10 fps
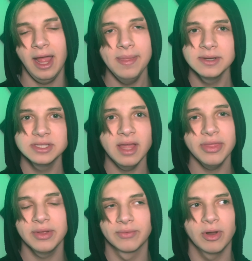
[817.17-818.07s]
And there's
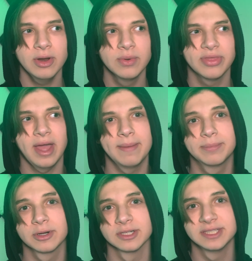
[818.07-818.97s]
nothing wrong with
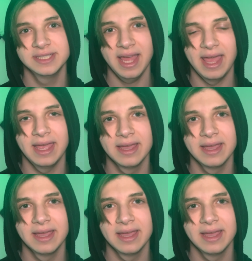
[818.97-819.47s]
that per se,